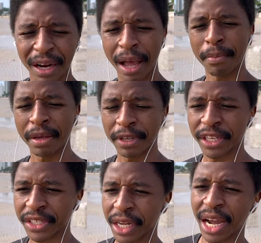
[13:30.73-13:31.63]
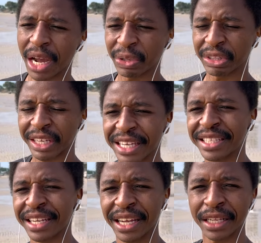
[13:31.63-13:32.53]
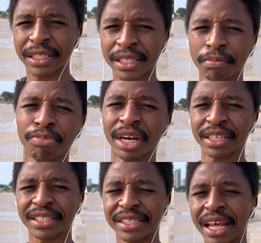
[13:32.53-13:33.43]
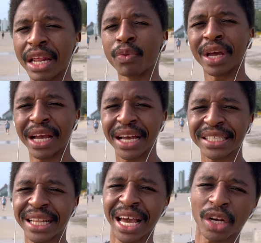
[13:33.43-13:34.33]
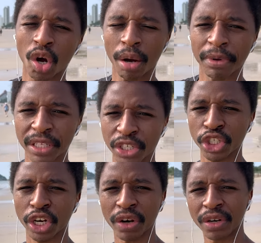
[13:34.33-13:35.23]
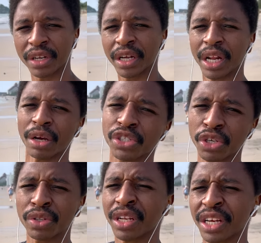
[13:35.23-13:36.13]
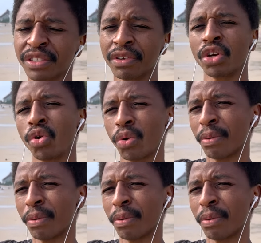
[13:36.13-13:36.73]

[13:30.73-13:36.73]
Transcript: I'm maybe just a guy on the internet. But anyway, guys, like, comment, and share. And I'll see you in the next video.